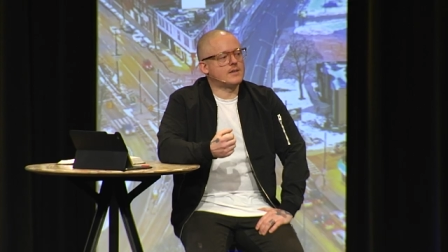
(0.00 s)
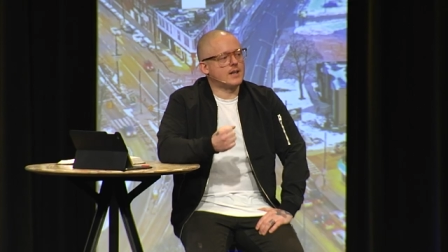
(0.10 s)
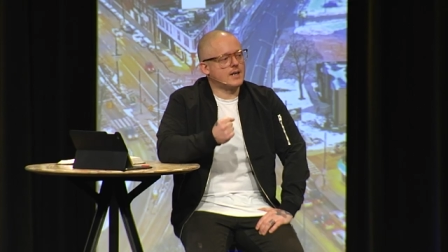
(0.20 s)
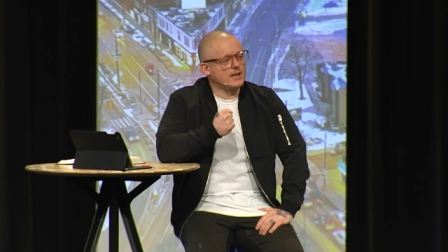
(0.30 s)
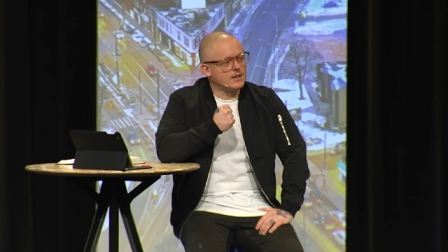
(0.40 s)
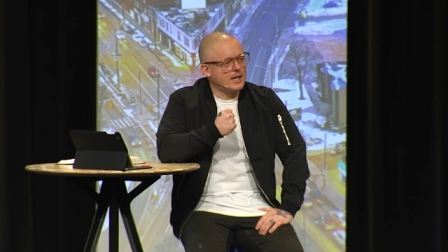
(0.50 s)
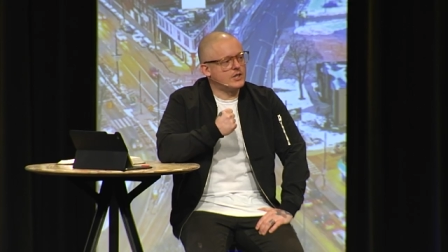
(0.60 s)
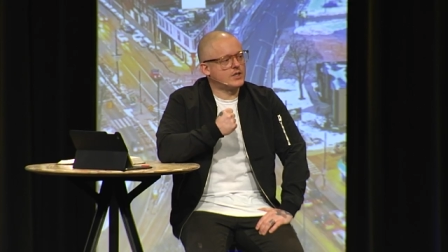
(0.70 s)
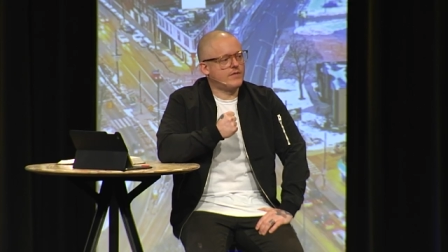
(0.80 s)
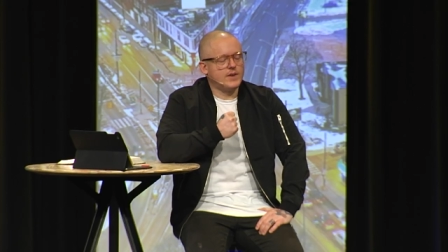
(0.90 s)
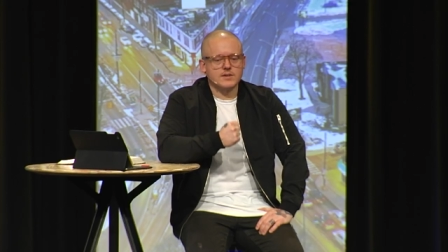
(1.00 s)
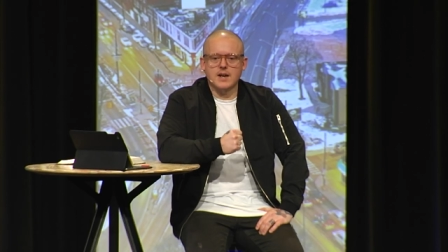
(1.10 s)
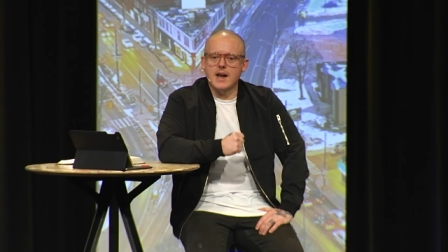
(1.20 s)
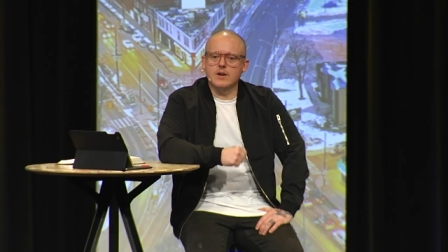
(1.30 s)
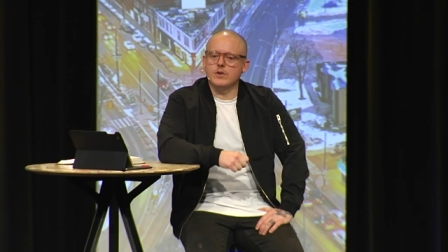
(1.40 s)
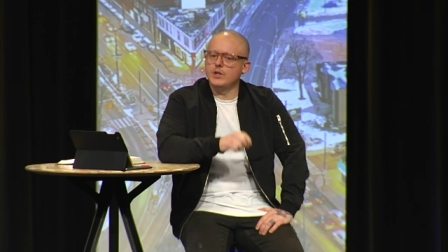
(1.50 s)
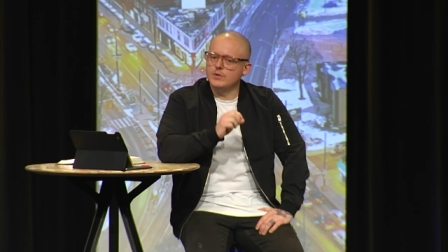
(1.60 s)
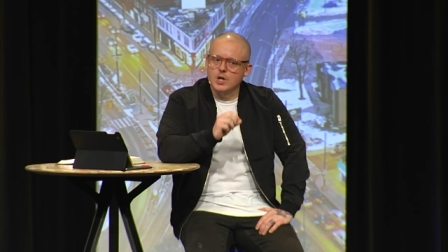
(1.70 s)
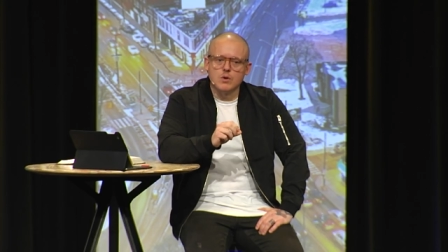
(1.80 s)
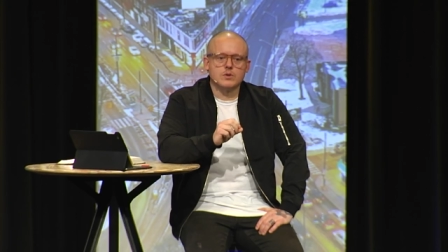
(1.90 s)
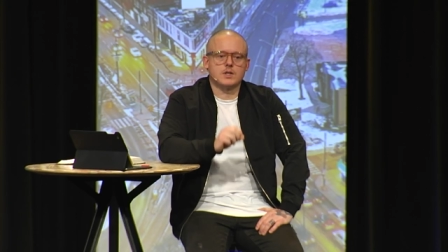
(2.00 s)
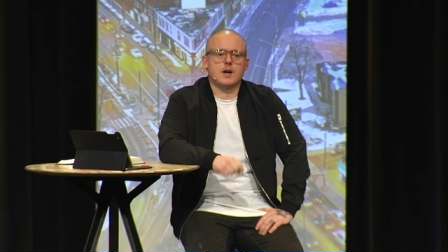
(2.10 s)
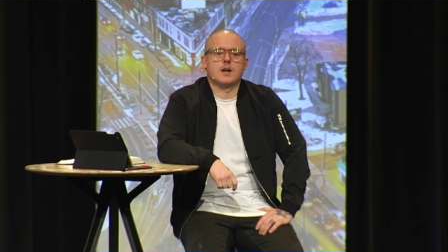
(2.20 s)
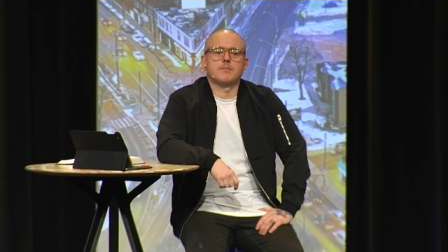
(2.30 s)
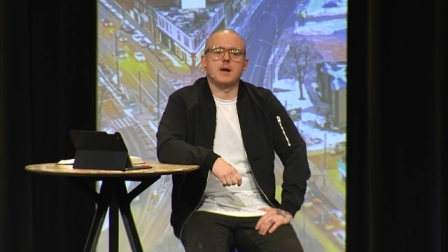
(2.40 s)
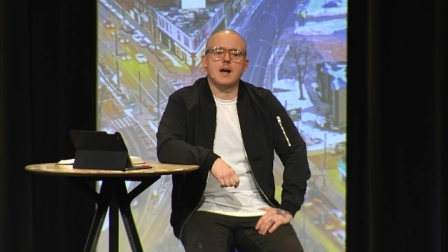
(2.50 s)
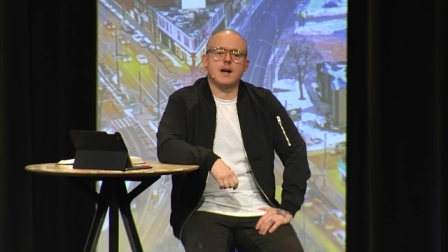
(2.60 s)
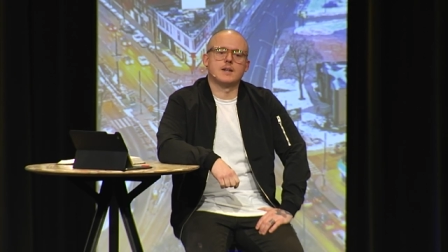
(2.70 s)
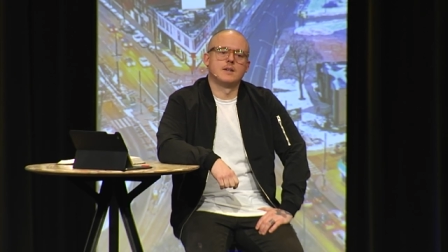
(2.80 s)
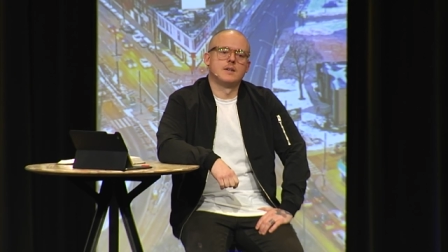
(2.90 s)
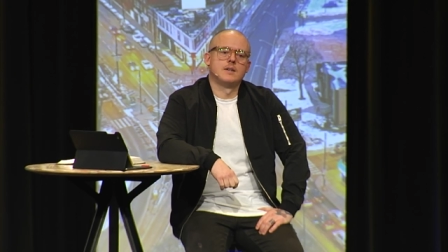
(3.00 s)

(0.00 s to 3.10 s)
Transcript: as like clenched fist, angry. You don't talk back.